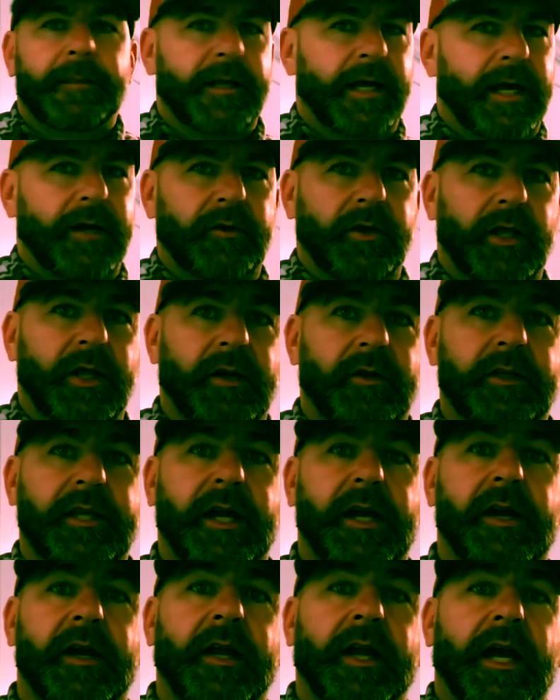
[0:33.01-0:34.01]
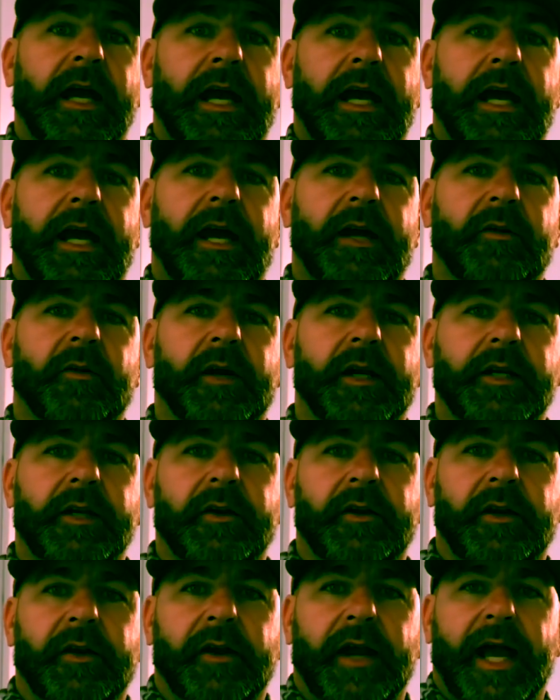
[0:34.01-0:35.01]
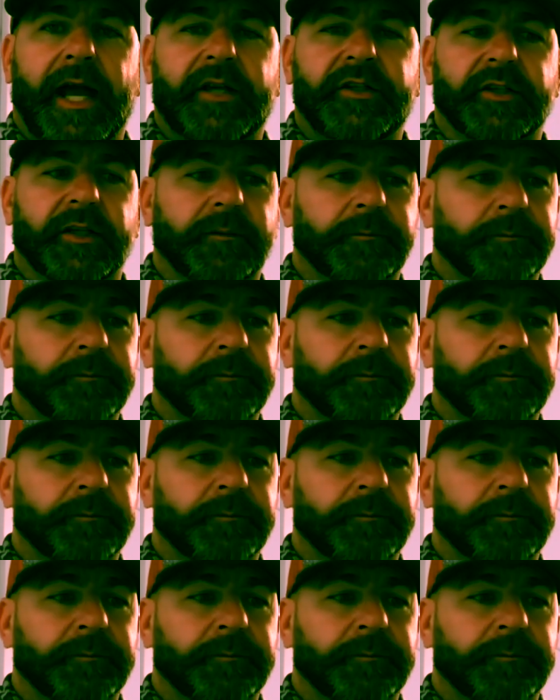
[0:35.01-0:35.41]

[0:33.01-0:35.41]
I really don't care. I want your interaction.